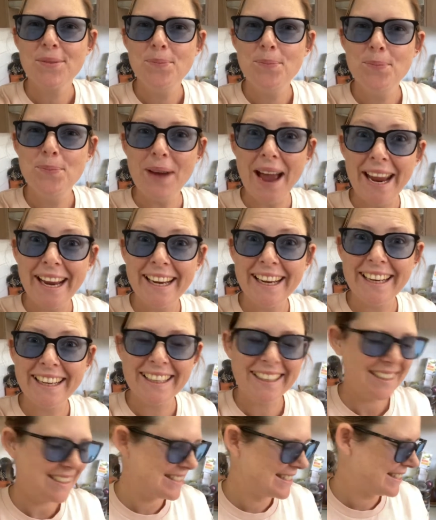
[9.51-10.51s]

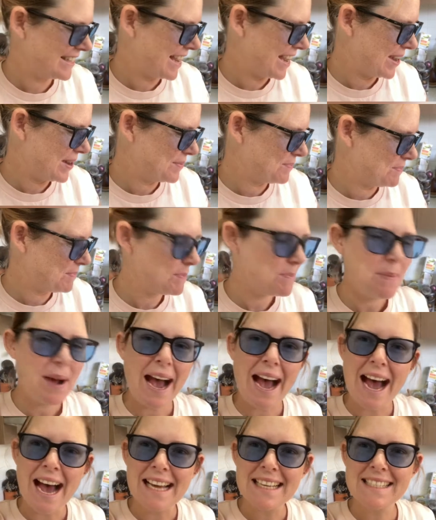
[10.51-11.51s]
making some
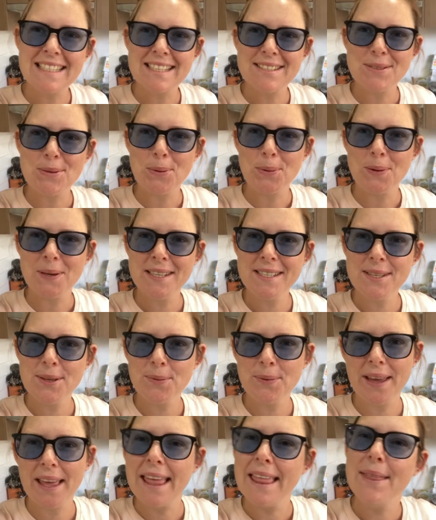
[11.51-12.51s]
pasta sauce
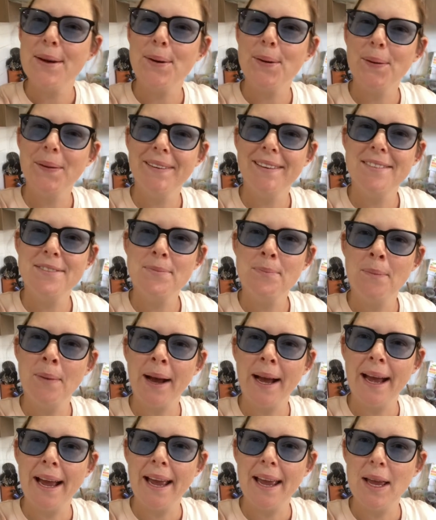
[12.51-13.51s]
with all of
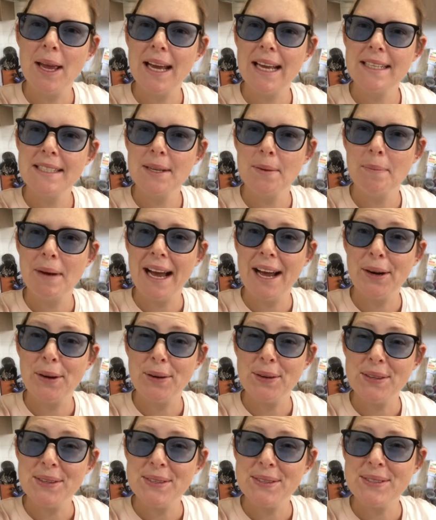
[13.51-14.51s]
my
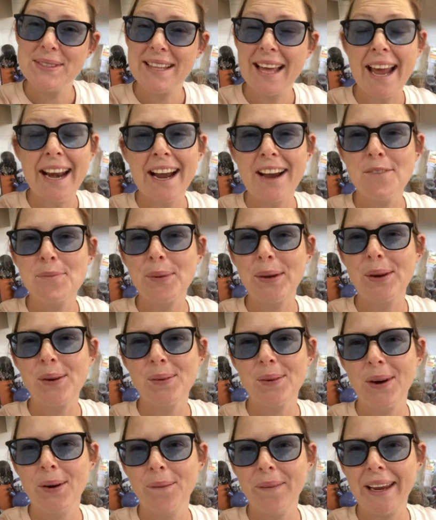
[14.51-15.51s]
tomatoes that I've been
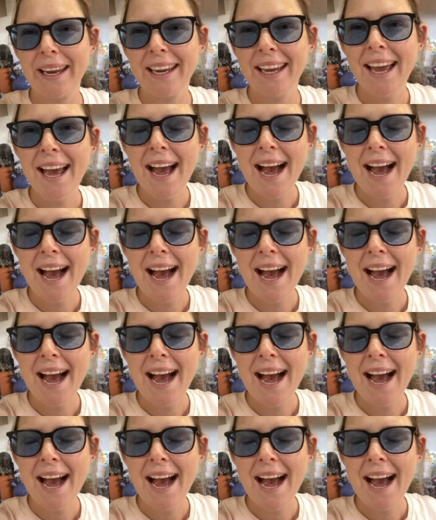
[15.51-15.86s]
growing.